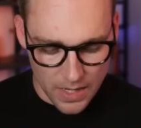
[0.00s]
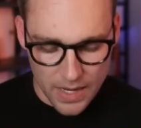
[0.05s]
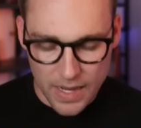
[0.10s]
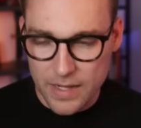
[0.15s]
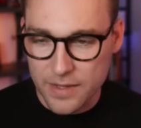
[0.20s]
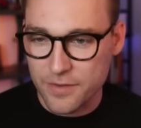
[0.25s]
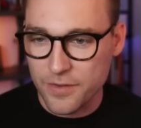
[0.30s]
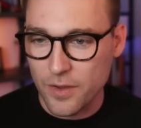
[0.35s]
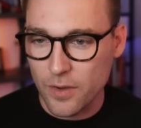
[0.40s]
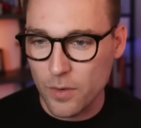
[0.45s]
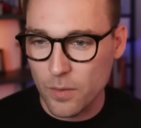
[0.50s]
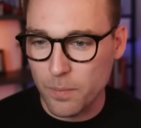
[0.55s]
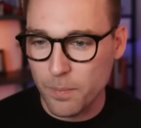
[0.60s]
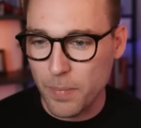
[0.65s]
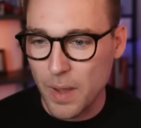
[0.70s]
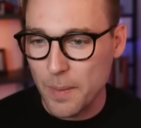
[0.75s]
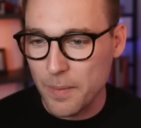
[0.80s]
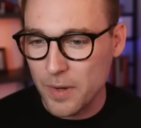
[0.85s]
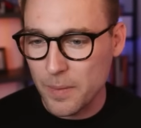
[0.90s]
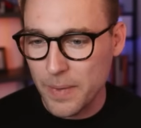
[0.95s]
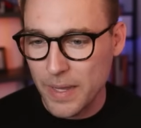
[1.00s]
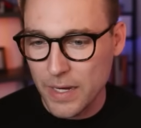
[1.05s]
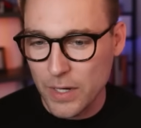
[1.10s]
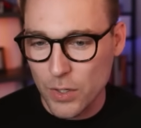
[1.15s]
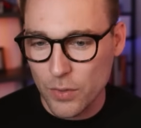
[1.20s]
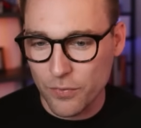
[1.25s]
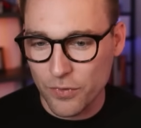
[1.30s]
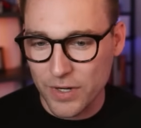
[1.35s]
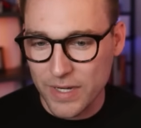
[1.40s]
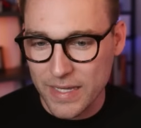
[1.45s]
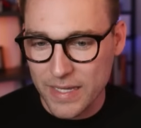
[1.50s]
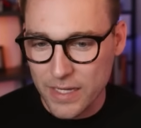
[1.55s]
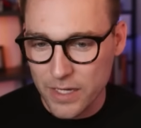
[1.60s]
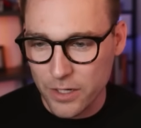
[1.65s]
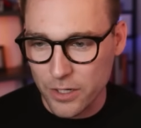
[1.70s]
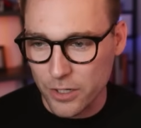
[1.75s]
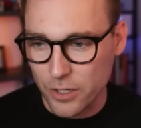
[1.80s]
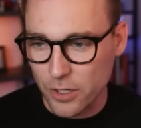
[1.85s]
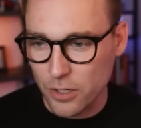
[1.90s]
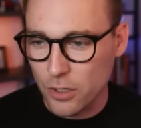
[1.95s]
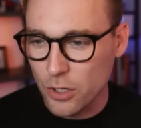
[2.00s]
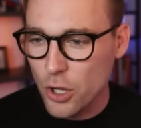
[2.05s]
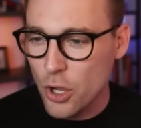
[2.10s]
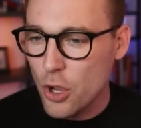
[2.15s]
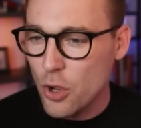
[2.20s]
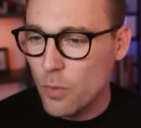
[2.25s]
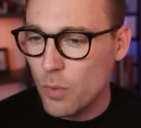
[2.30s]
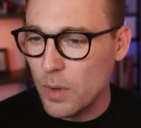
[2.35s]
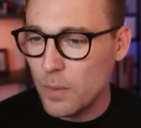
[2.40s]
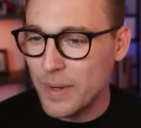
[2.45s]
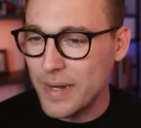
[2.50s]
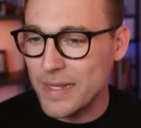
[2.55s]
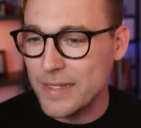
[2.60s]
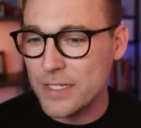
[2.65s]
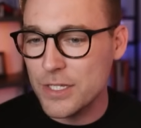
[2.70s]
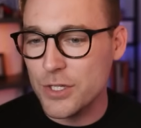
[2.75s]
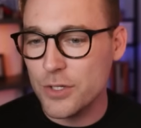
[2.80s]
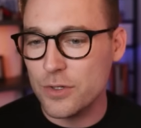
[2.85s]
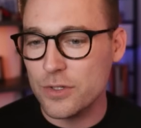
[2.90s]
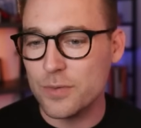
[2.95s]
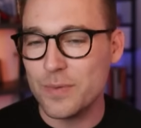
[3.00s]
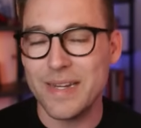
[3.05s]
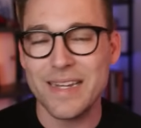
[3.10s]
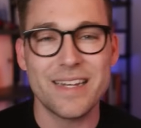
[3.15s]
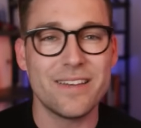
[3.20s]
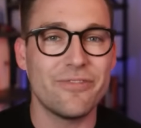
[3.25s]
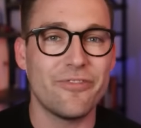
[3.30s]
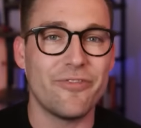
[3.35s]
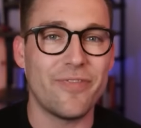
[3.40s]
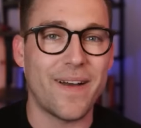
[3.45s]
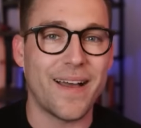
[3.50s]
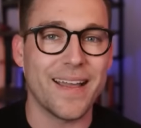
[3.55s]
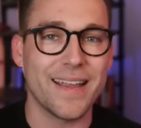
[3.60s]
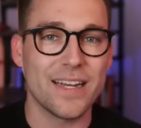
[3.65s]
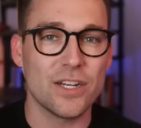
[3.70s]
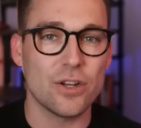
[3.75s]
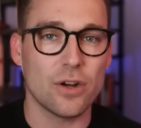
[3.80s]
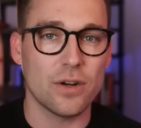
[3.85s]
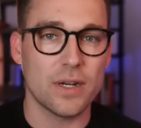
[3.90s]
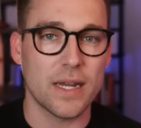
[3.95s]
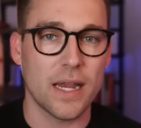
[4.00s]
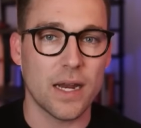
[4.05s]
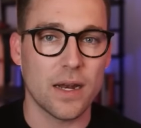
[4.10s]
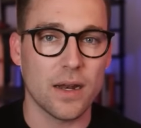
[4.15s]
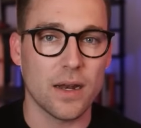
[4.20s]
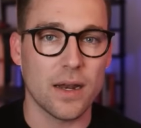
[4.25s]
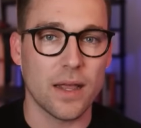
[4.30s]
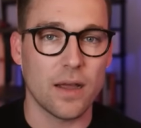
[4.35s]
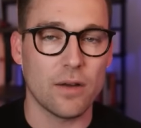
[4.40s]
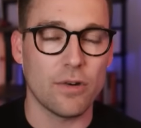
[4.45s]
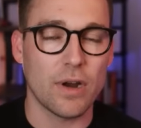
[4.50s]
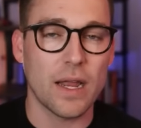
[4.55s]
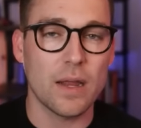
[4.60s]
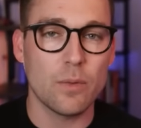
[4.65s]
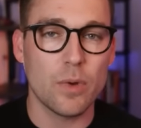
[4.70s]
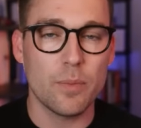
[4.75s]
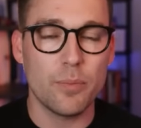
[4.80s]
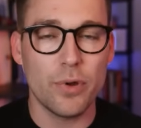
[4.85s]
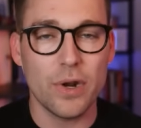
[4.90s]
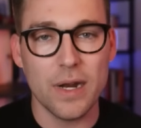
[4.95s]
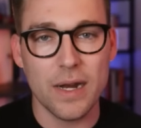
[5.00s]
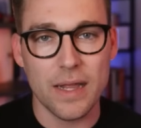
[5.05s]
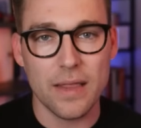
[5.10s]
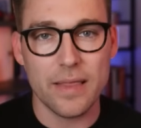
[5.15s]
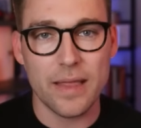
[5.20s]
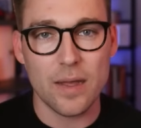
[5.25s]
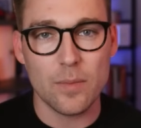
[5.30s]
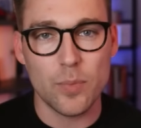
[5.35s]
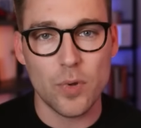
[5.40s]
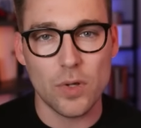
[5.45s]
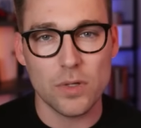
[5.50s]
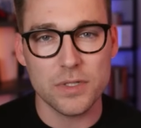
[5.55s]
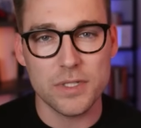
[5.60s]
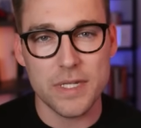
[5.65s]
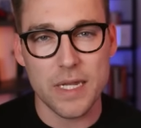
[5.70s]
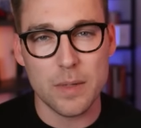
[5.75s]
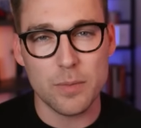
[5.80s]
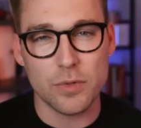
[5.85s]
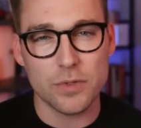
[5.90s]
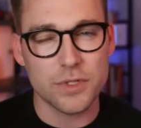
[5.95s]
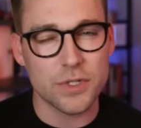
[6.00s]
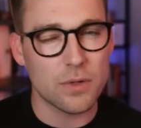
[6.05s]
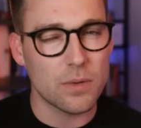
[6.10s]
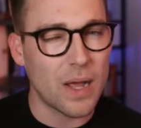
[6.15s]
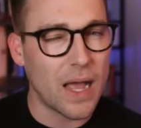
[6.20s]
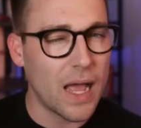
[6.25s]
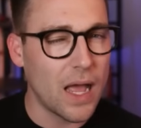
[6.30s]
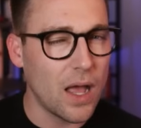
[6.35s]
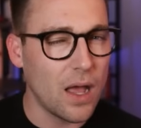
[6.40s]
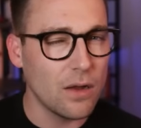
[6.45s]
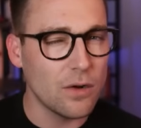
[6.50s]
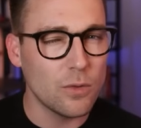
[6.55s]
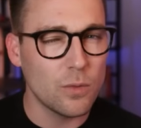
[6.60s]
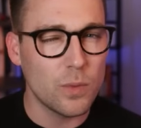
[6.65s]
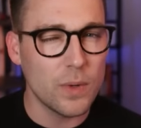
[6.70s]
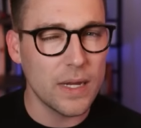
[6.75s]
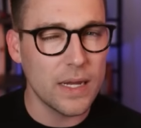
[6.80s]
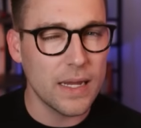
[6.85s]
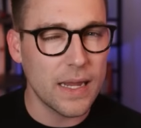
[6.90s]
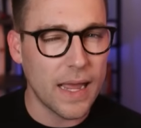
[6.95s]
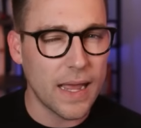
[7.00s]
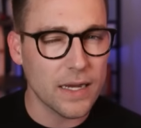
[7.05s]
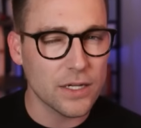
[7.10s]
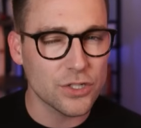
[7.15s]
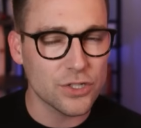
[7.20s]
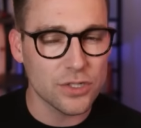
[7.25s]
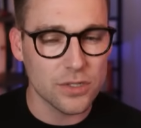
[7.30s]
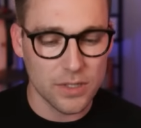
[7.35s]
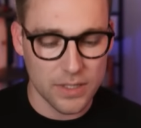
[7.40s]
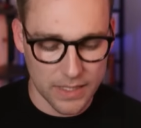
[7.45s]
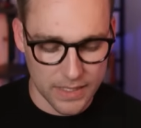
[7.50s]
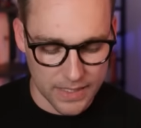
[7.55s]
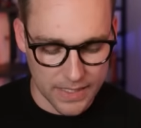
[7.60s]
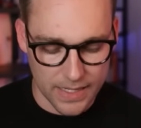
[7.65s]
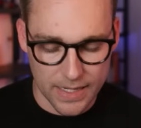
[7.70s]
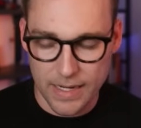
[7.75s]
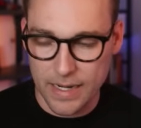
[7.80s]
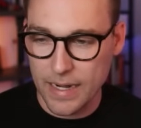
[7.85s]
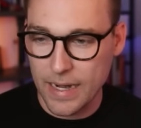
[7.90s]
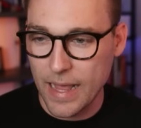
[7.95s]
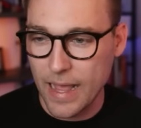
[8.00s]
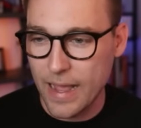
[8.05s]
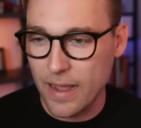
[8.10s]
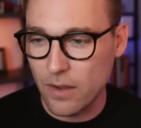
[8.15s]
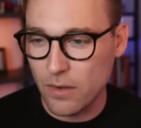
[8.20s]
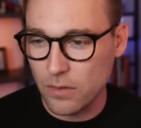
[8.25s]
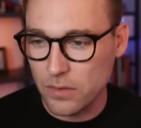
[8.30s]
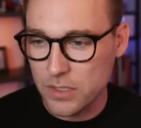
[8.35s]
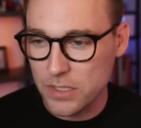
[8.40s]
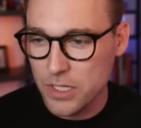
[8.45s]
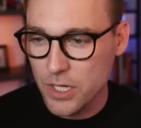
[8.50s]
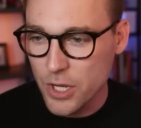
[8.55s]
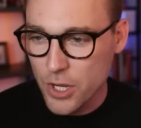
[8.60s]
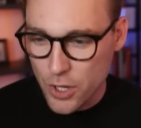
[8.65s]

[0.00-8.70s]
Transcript: And so popping back over here, what we need to do is we need to find our data now, right? We put it in that Pulse table. So how do we actually get it out?